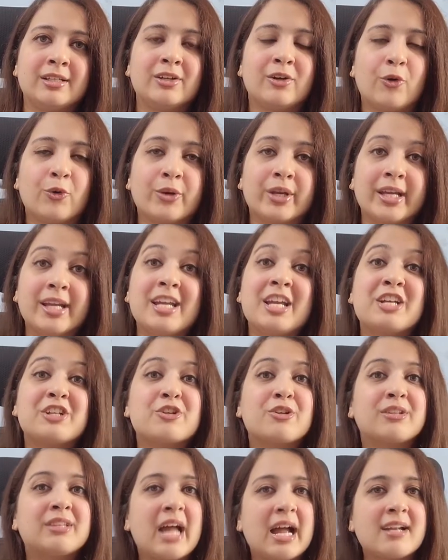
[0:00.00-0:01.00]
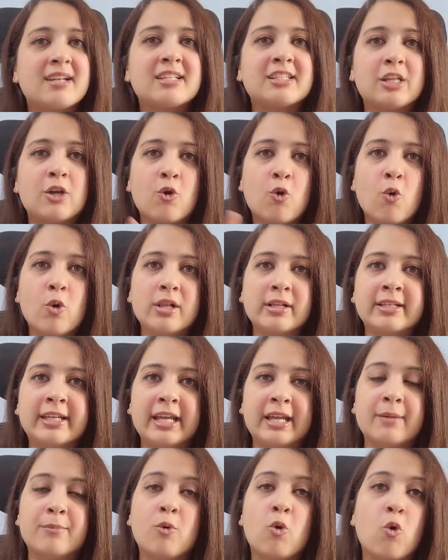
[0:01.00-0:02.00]
Okay, so that is the whole
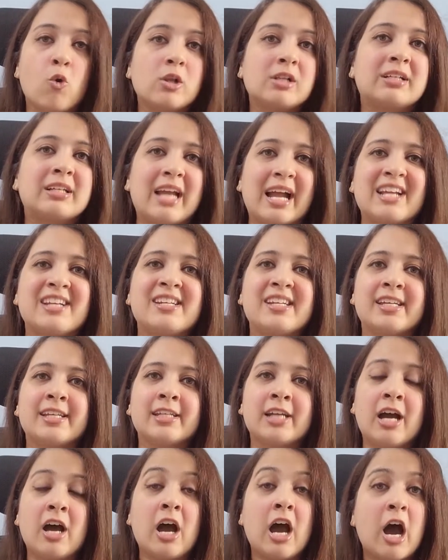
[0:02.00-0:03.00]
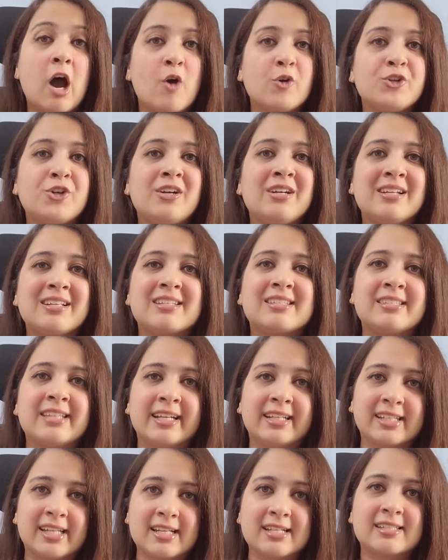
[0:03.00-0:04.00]
game, whole criteria, how your
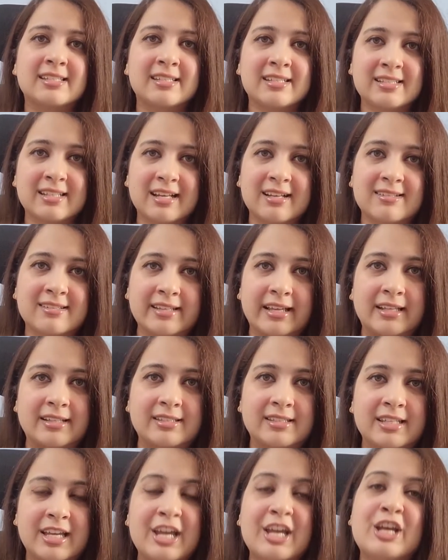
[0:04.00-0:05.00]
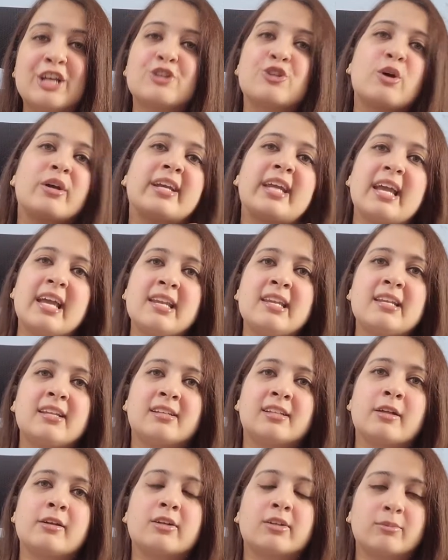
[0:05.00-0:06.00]
listening test is assessed. So again,
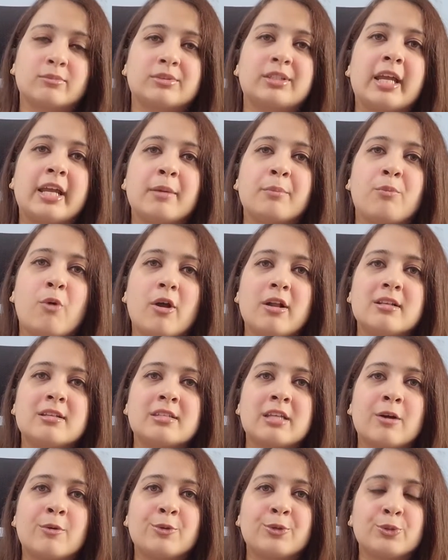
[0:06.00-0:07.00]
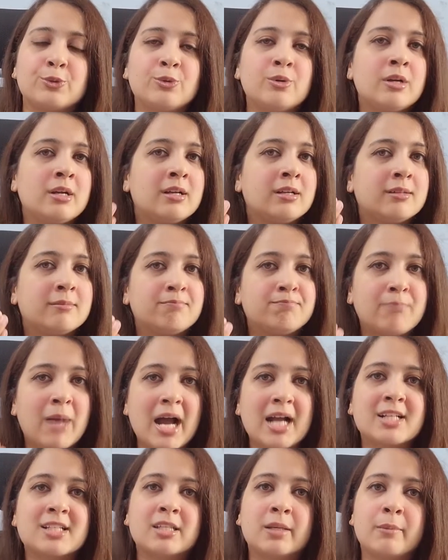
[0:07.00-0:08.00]
the thing boils down to
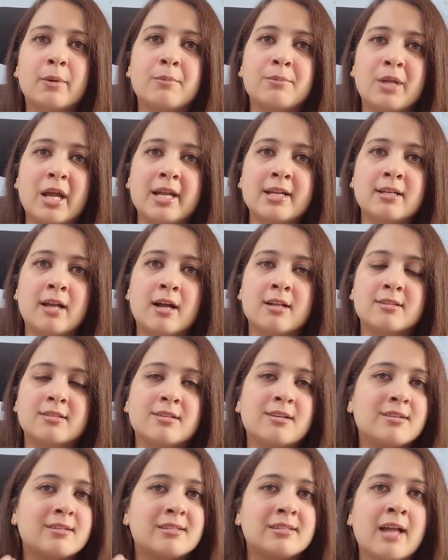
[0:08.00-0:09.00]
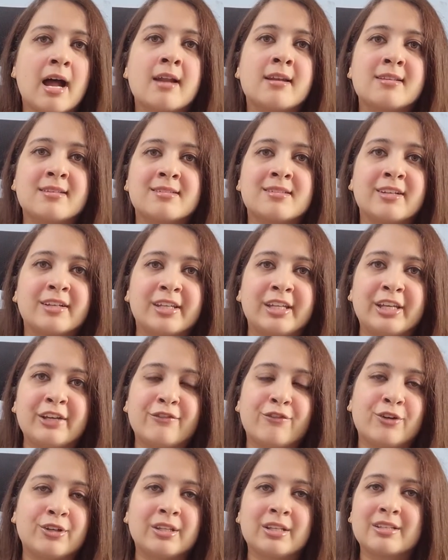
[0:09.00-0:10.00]
maximum right answers. That is the key
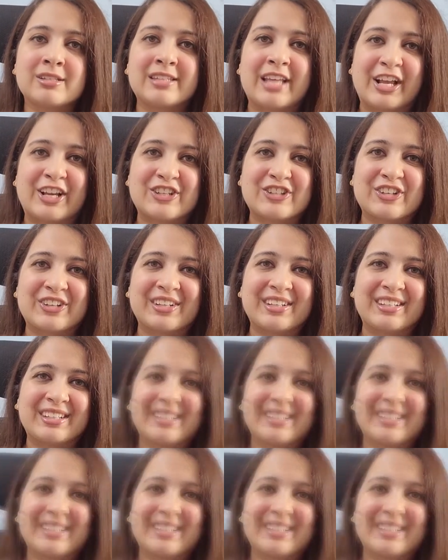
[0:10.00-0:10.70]
for this section.